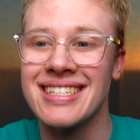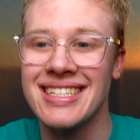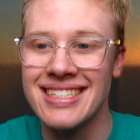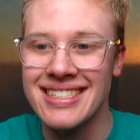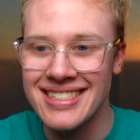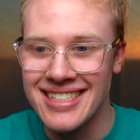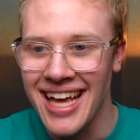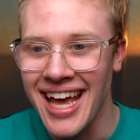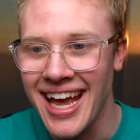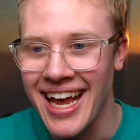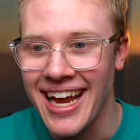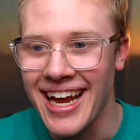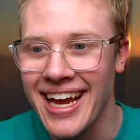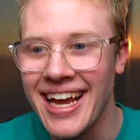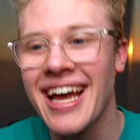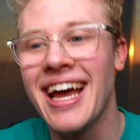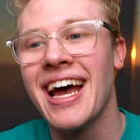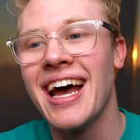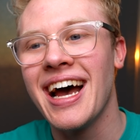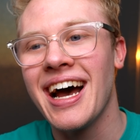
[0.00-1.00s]

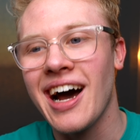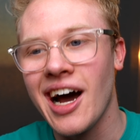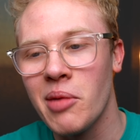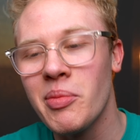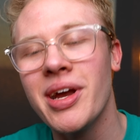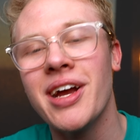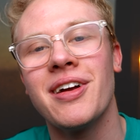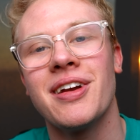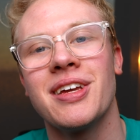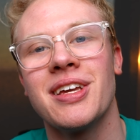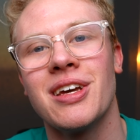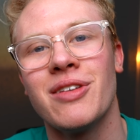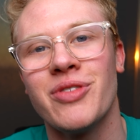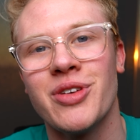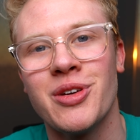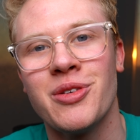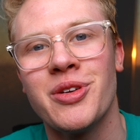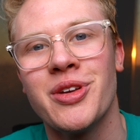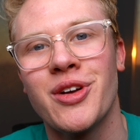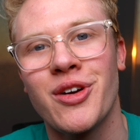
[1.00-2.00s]
today, I'm here to give
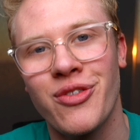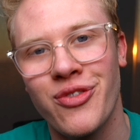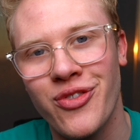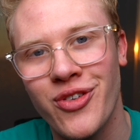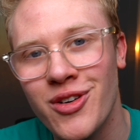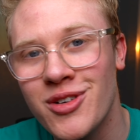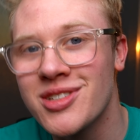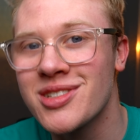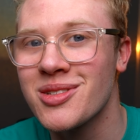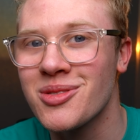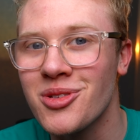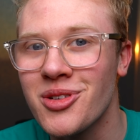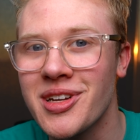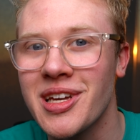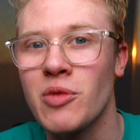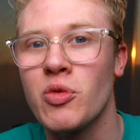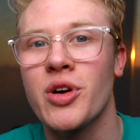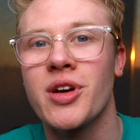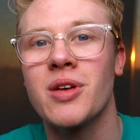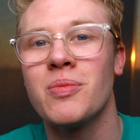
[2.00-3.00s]
you your first
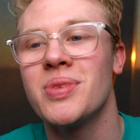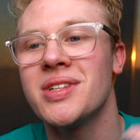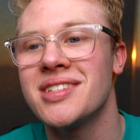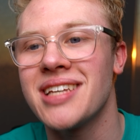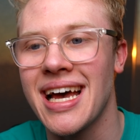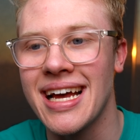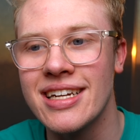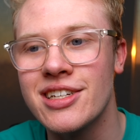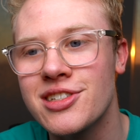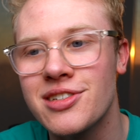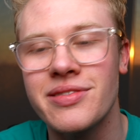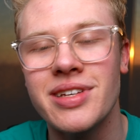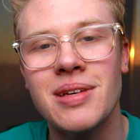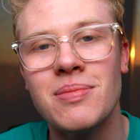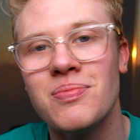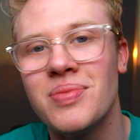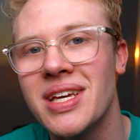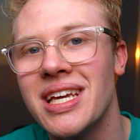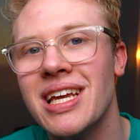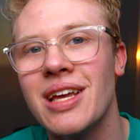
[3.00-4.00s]
look at what could potentially
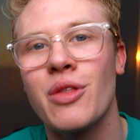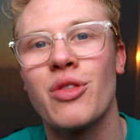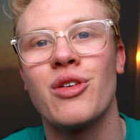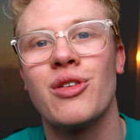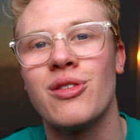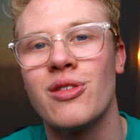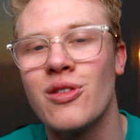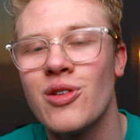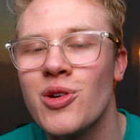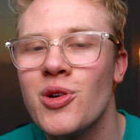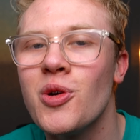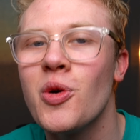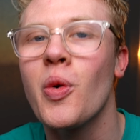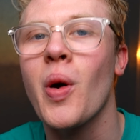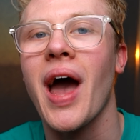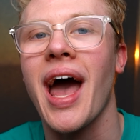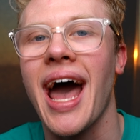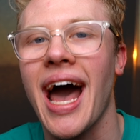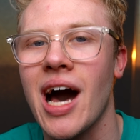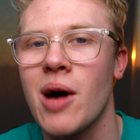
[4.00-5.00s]
be the
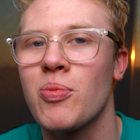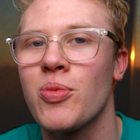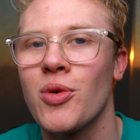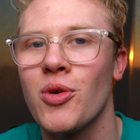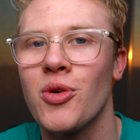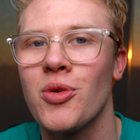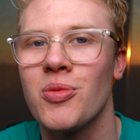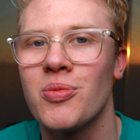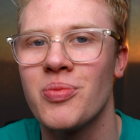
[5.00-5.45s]
new Apple